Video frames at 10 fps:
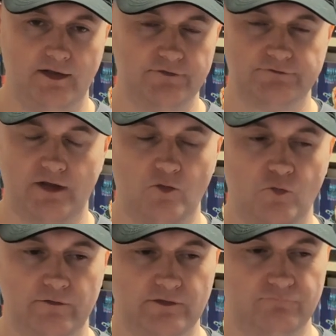Just a
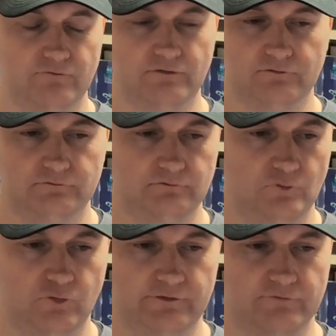wonderful,
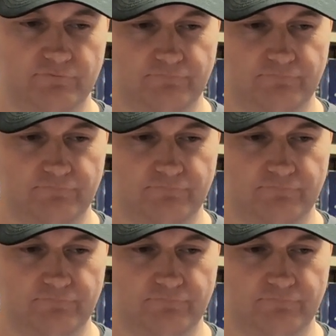wonderful